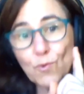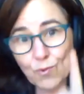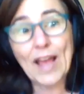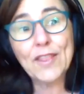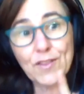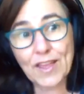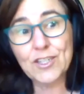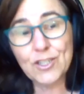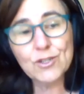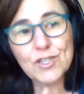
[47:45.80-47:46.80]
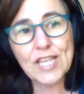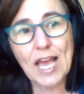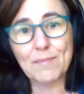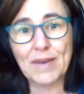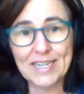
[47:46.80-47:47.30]
rather than use
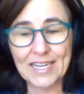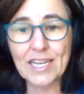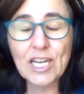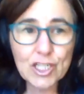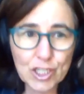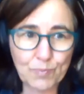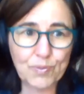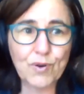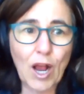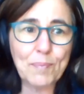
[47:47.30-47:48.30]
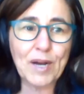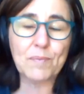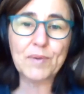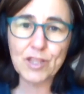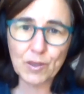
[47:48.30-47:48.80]
that money to prop
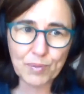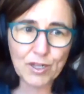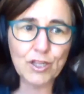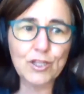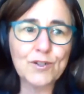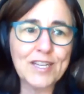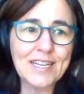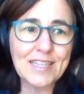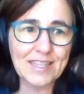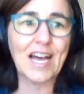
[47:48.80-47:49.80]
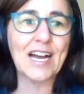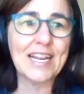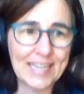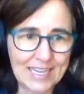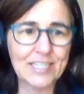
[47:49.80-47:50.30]
up the polluting,
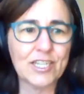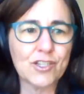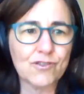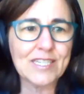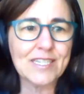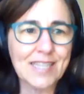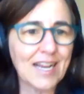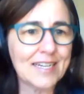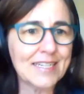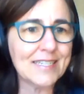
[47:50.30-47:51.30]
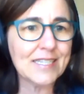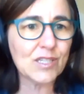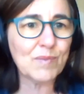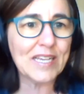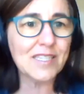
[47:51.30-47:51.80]
lying industries that got into
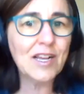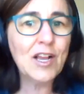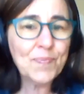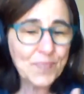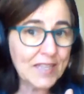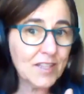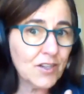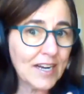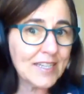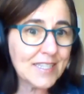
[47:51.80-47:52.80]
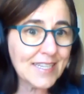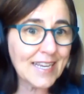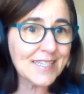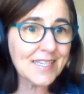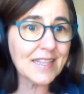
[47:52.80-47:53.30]
this mess. In the United
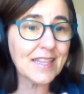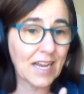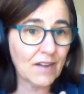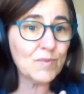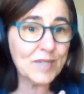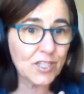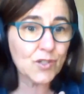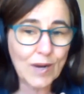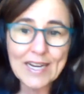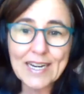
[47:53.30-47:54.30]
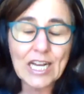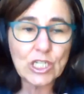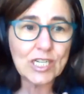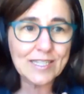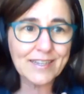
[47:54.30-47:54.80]
States, the government is right
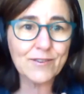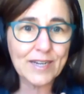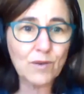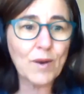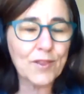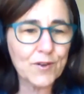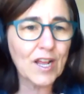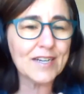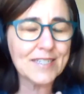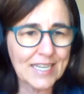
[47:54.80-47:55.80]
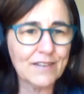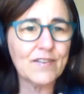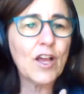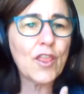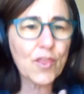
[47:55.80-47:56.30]
now considering whether or not to
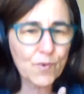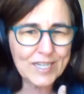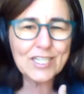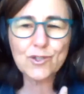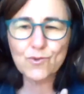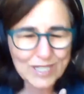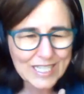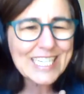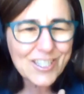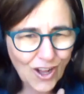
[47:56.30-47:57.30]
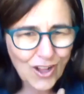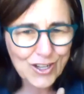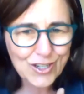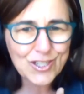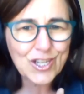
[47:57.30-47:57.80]
give $3 trillion
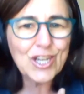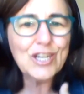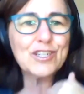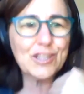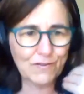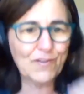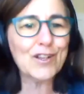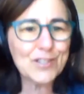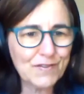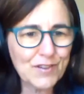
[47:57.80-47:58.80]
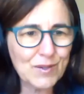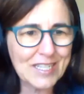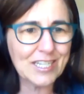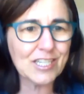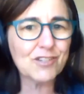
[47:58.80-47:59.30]
to the fossil
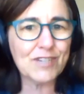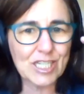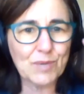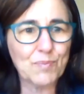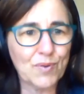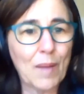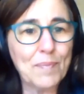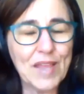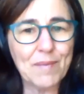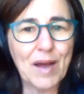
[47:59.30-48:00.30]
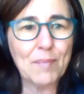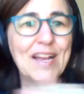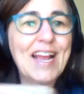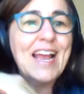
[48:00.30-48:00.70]
fuel industry to prop them up.